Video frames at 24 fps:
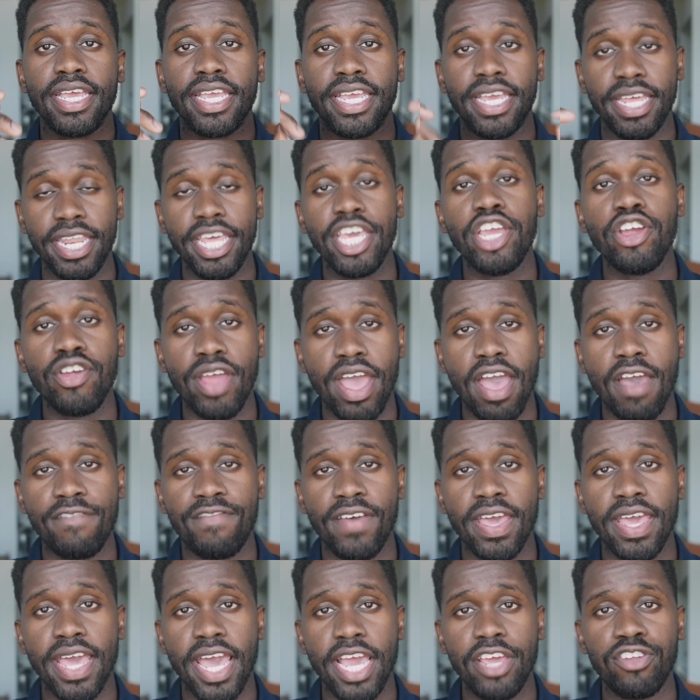Getting your
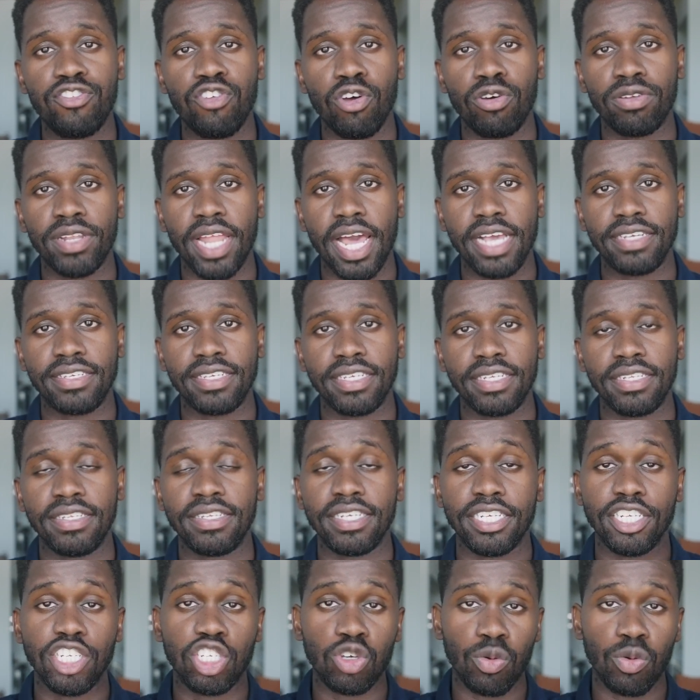FAA drone license in